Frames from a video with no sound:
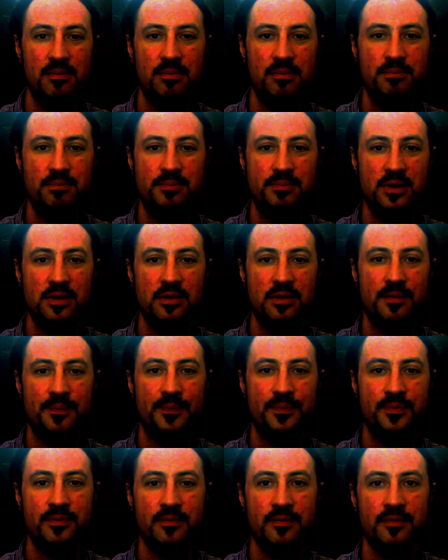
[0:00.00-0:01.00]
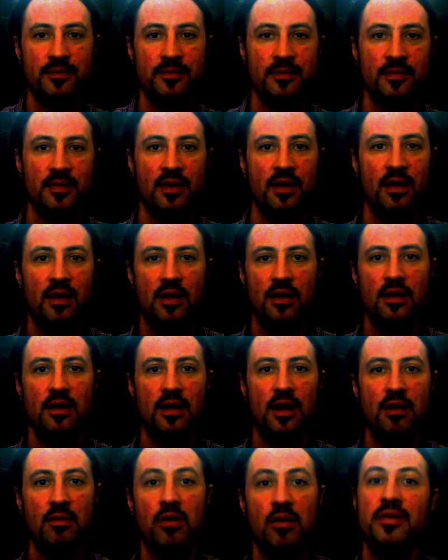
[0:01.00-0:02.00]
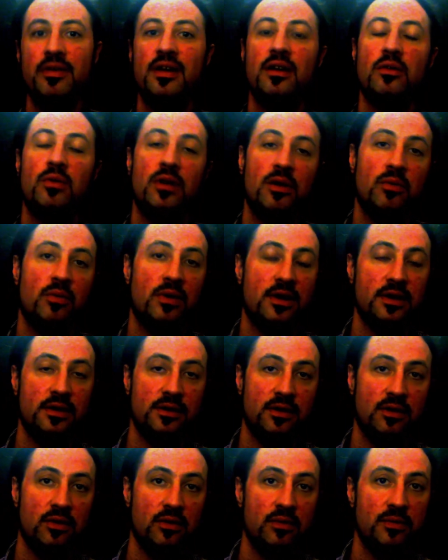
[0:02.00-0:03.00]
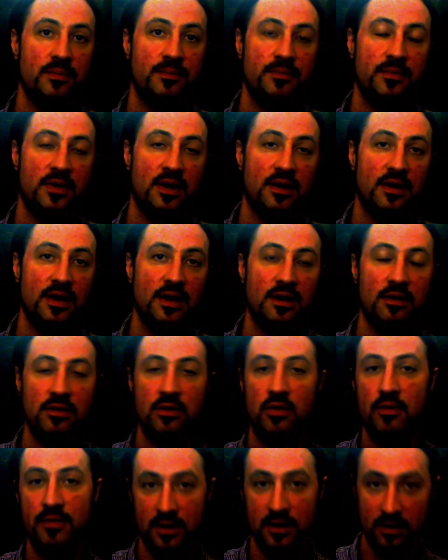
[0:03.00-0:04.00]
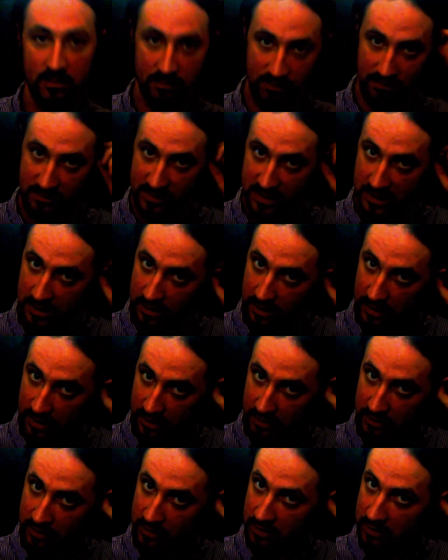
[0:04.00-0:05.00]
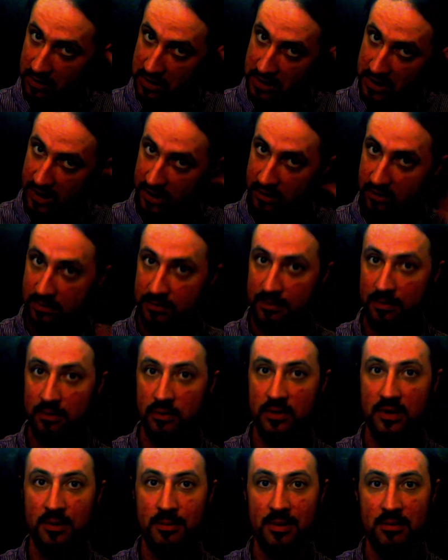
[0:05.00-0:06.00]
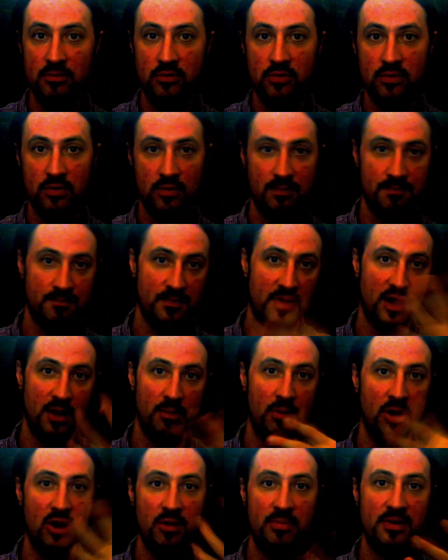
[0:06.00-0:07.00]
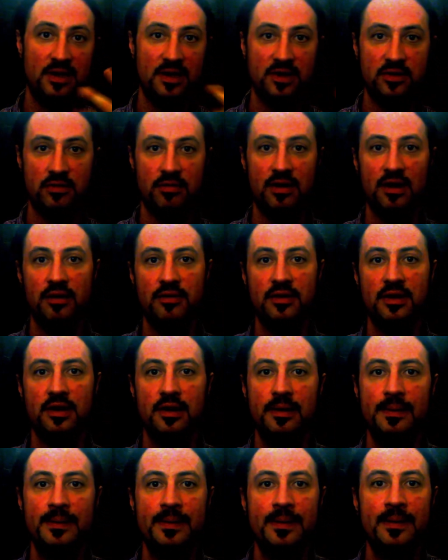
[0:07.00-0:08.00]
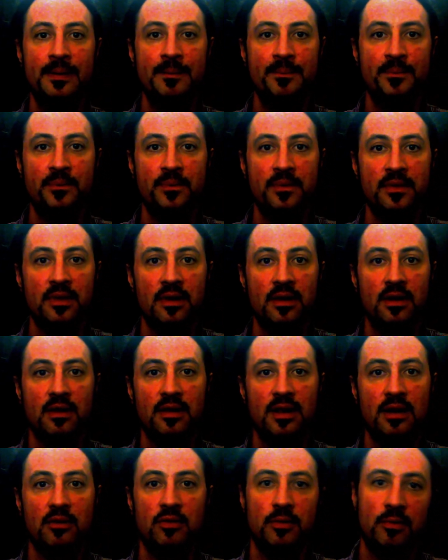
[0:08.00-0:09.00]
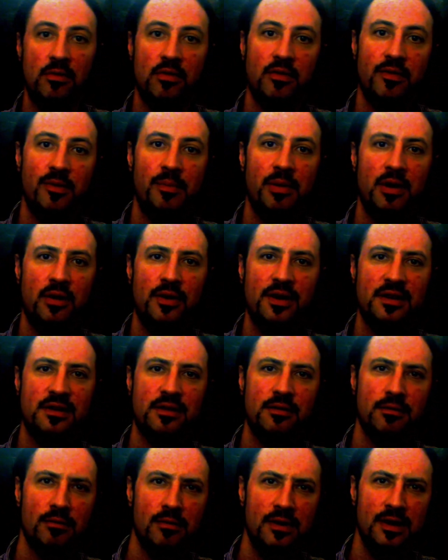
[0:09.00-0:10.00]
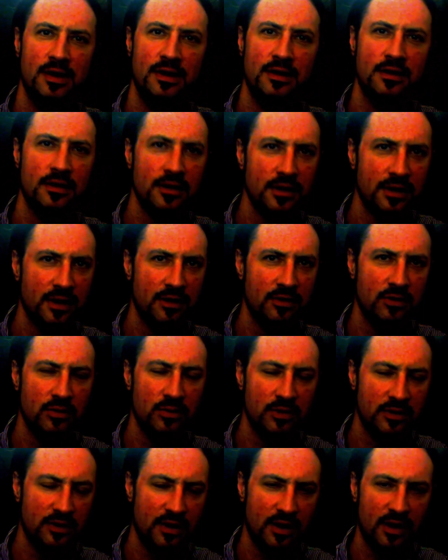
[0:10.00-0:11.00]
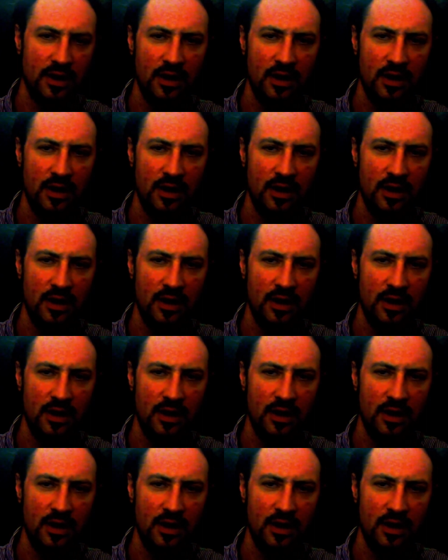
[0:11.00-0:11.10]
but I wrote that quite a while ago. I think I covered it slightly on the other channel, but with a bit more hyperbole surrounding it. That was more of a poetic reading, I guess you would say.